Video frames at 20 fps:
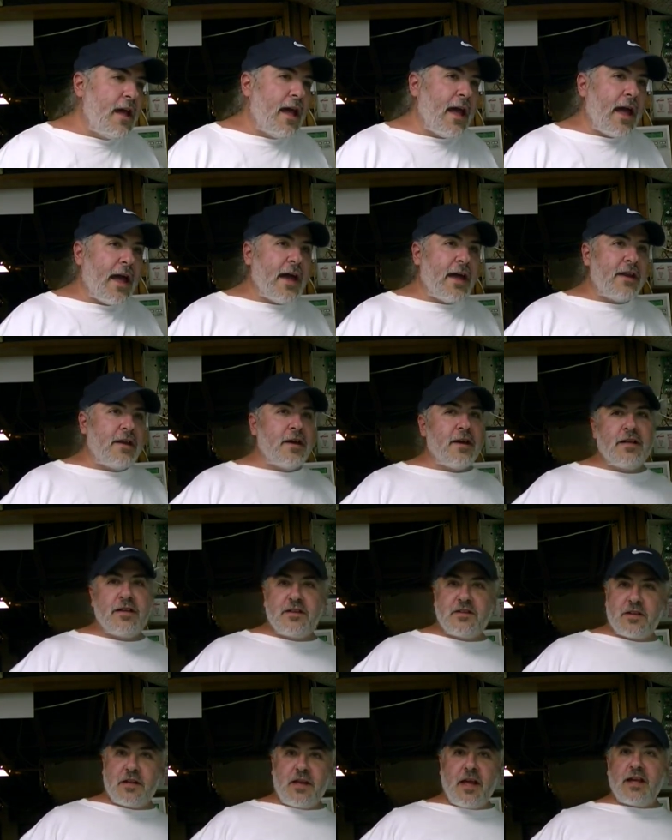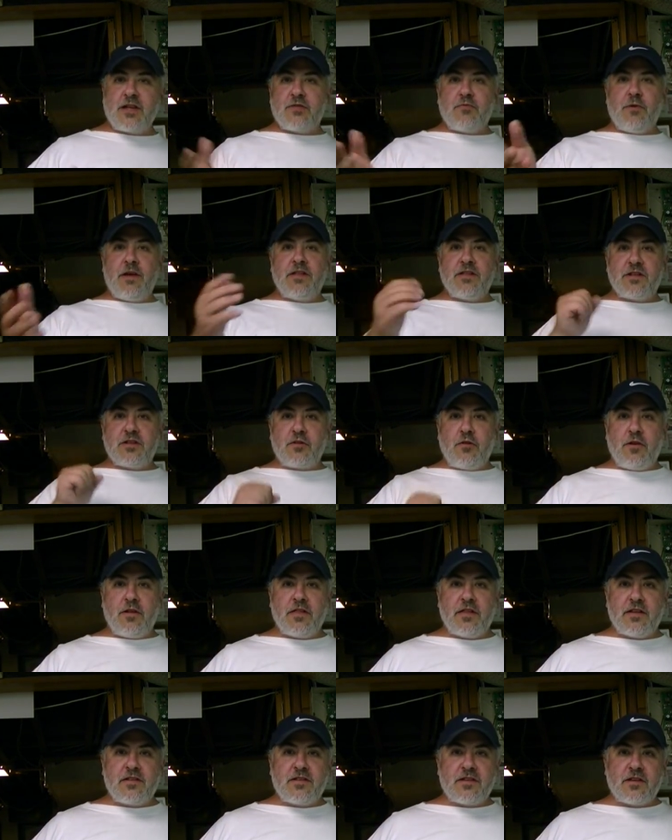And they said, yes, we installed
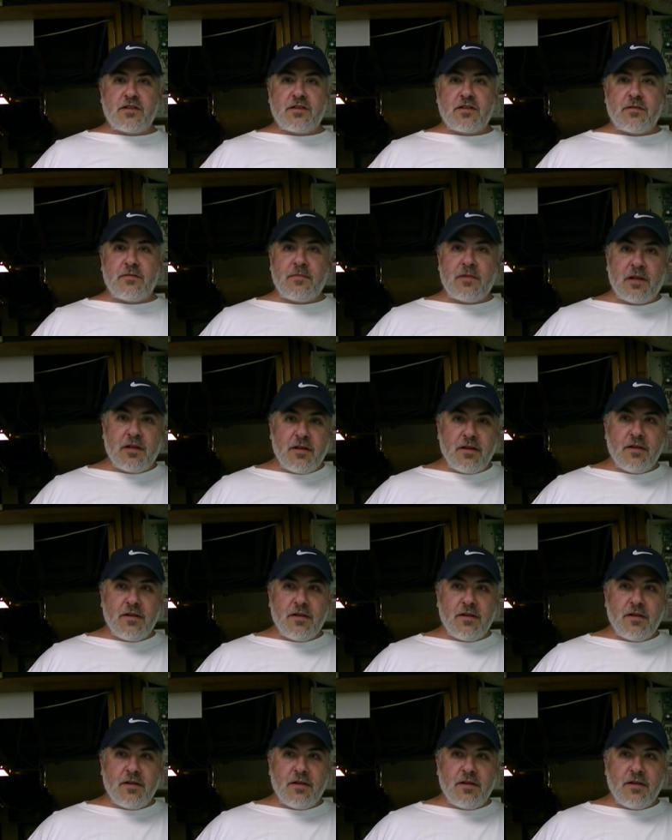this system.